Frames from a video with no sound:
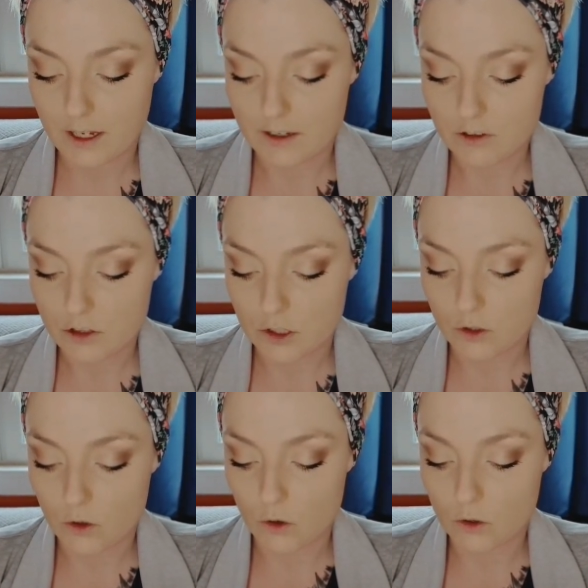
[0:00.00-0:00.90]
It's
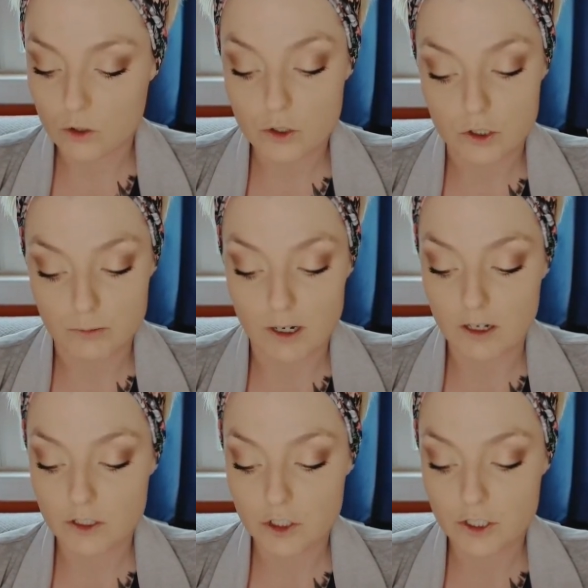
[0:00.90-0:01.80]
not too
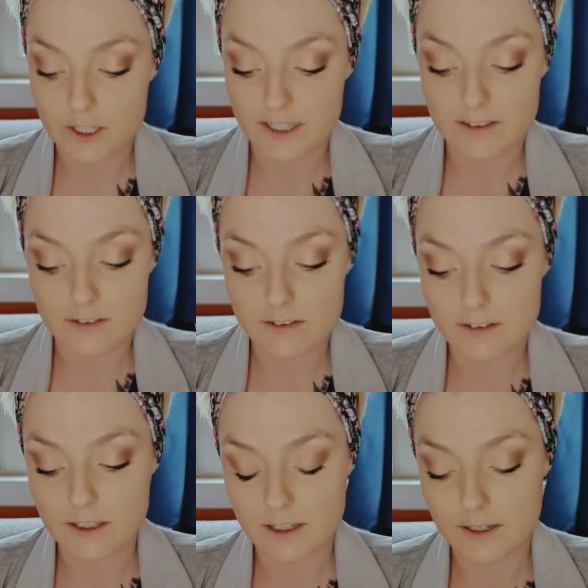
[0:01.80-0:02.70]
much,
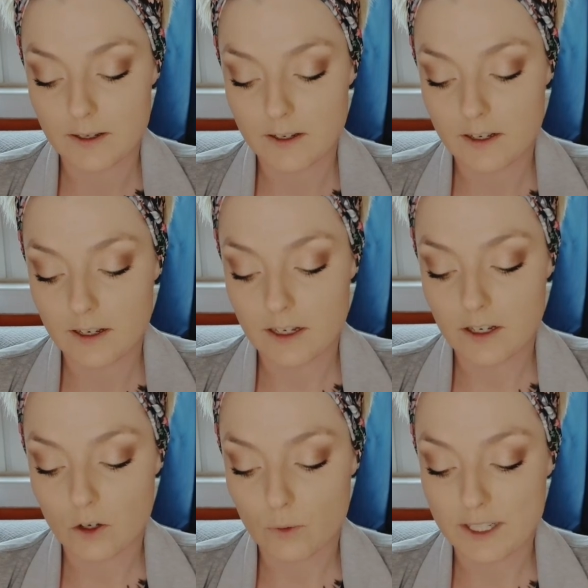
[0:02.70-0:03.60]
it's
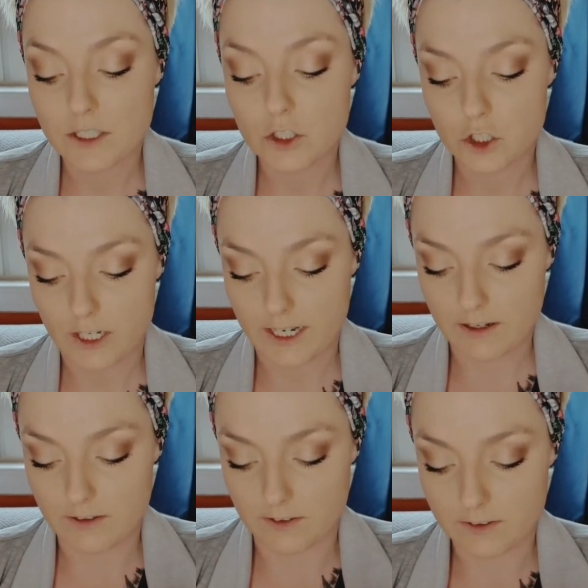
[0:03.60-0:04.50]
quite
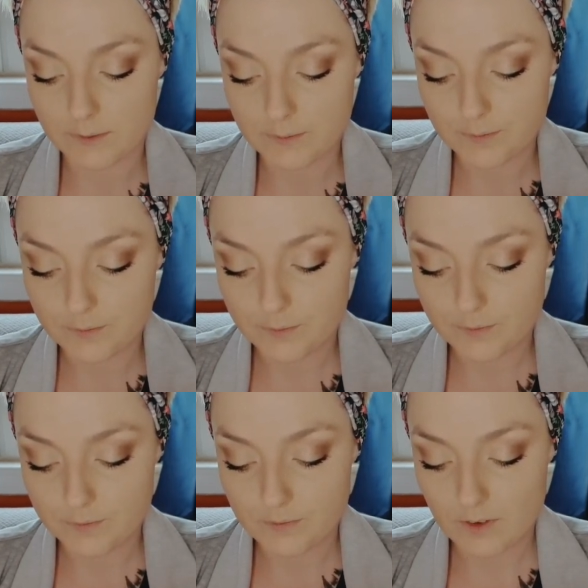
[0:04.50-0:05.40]
gentle.
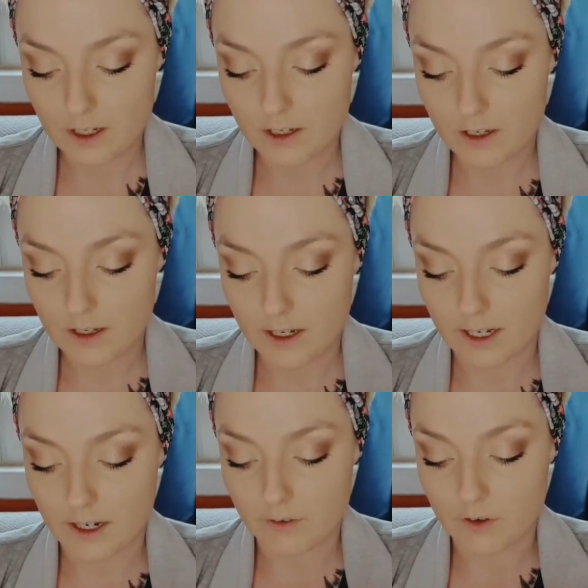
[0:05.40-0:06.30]

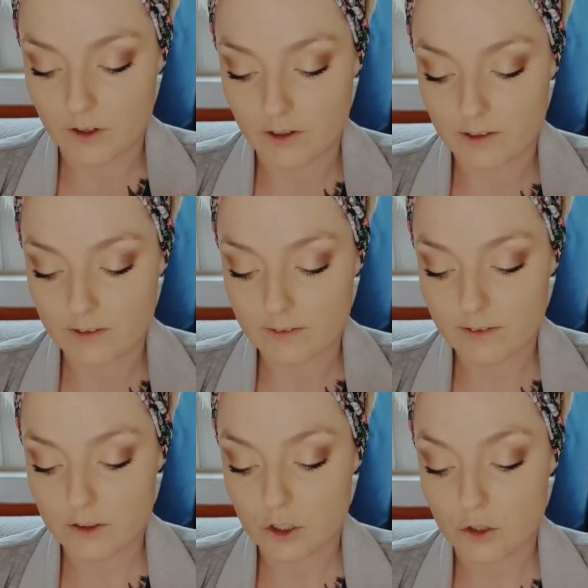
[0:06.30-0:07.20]
And if you
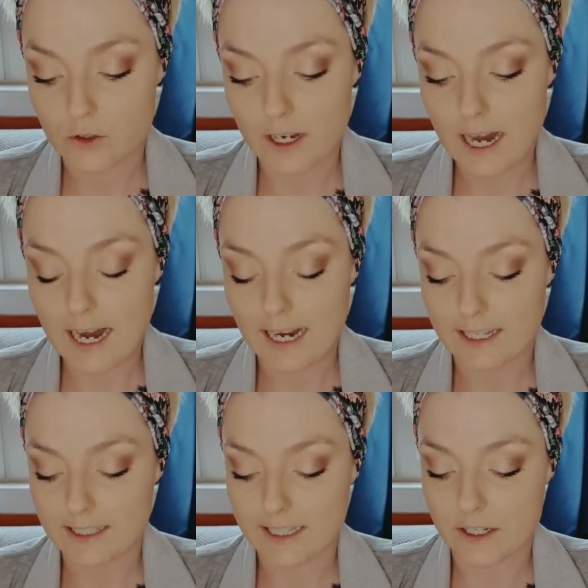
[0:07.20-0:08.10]
new to
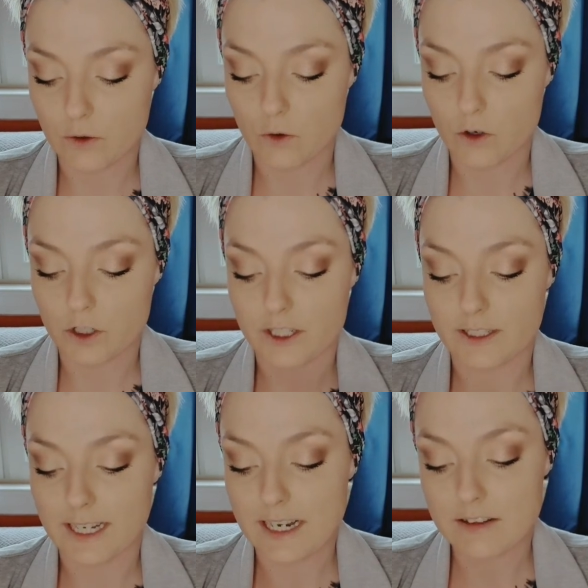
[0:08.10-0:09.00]
highlight or you
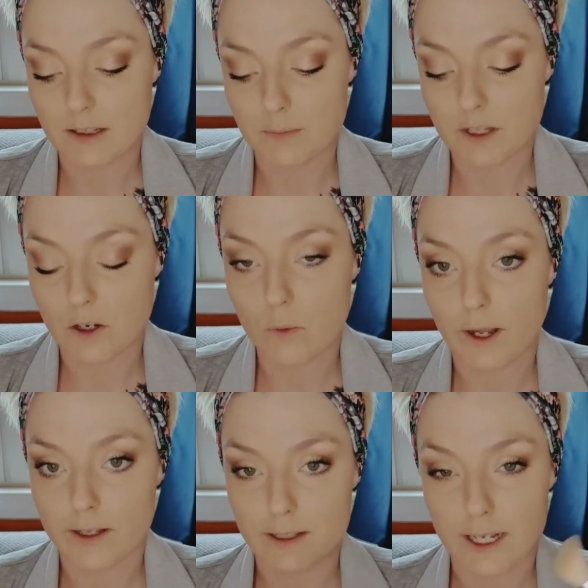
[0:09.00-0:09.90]
like something
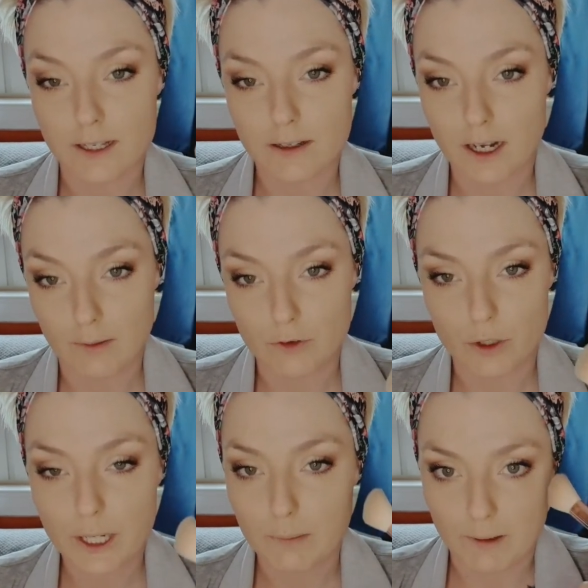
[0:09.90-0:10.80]
quite light, I
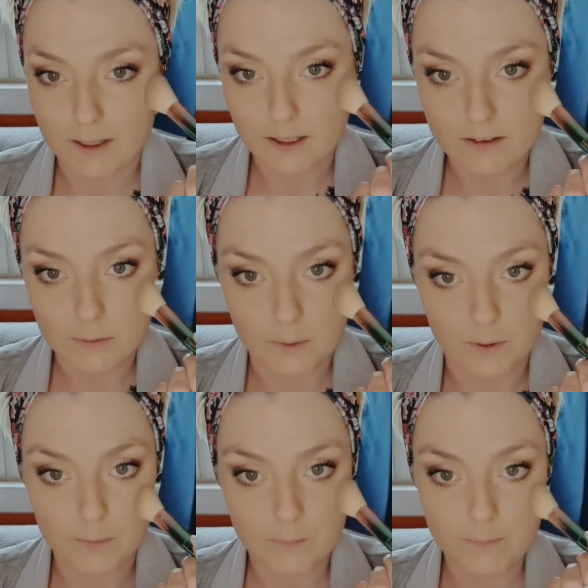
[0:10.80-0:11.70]
would recommend this
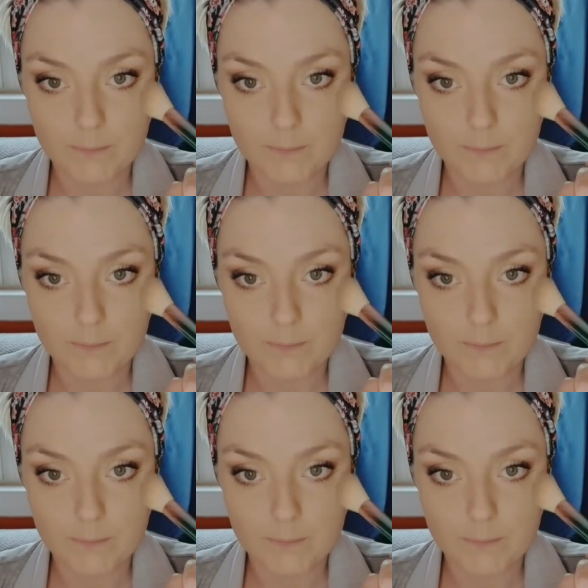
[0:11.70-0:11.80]
one.